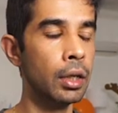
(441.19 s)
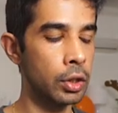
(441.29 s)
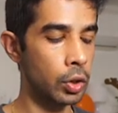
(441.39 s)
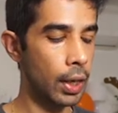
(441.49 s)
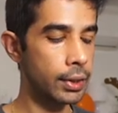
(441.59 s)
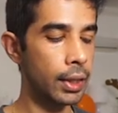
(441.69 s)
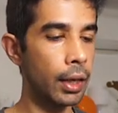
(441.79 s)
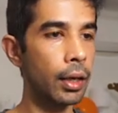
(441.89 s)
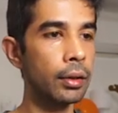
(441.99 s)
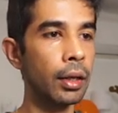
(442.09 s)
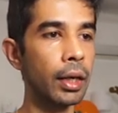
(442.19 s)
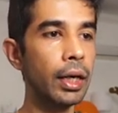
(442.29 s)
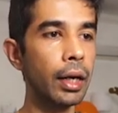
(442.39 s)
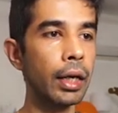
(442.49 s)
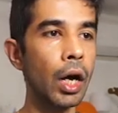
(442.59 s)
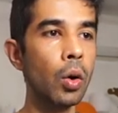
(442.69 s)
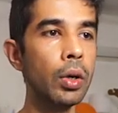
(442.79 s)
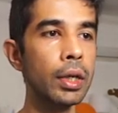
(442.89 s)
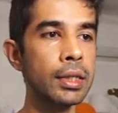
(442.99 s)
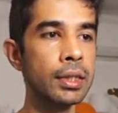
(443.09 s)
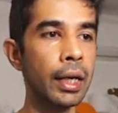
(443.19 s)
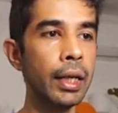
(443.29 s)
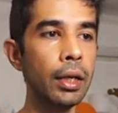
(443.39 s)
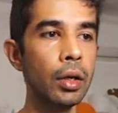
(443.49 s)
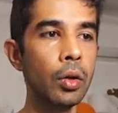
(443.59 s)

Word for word: So let's say the retry count is 3,